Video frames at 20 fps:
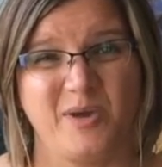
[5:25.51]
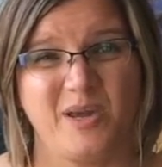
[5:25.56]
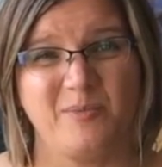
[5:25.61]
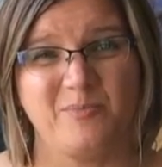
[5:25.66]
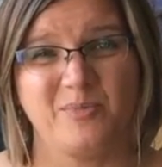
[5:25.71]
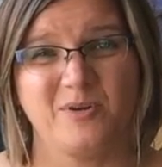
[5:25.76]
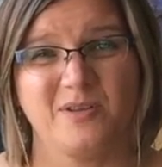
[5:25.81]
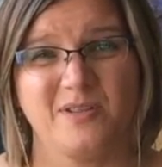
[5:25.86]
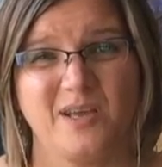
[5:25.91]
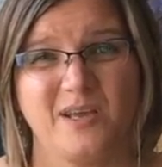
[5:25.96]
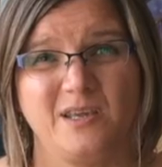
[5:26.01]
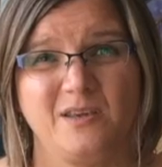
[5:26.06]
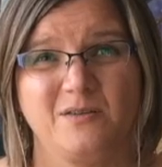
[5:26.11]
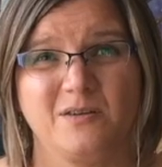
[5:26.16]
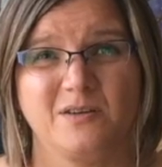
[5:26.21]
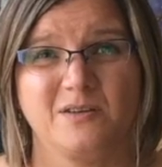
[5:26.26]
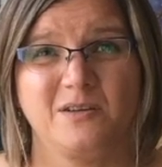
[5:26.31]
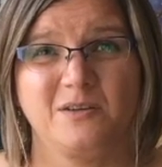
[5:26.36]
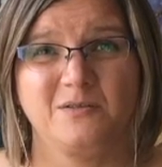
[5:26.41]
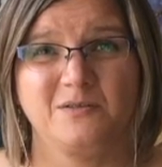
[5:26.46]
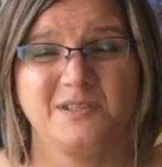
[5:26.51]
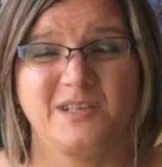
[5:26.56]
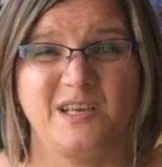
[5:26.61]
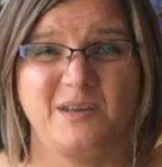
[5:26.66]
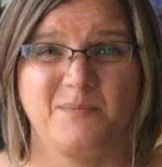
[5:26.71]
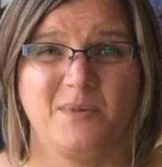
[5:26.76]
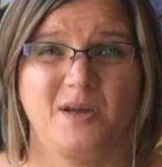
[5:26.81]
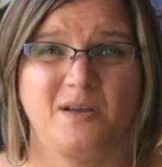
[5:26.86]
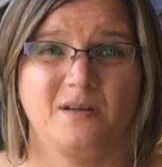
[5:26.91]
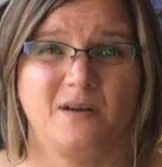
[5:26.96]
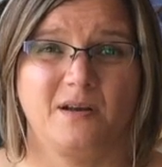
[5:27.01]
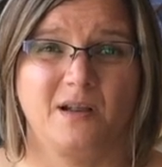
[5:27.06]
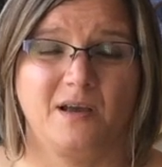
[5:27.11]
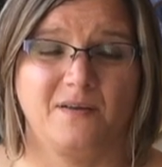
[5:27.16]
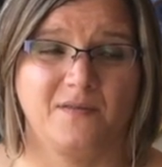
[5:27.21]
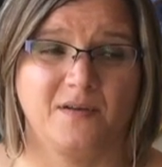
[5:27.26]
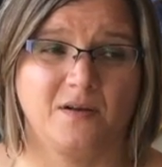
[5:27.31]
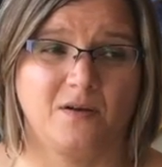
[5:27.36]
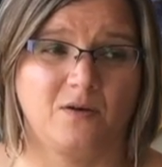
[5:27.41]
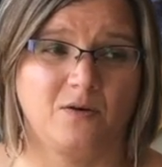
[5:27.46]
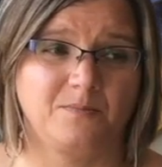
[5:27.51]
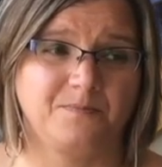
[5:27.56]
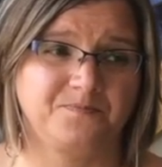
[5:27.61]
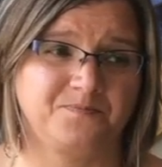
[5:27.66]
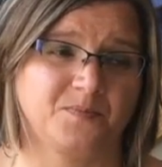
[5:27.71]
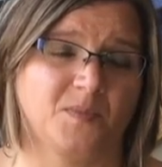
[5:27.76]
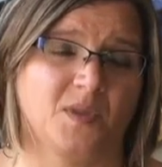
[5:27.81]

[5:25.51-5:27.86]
paper that you can use that you might not have at home.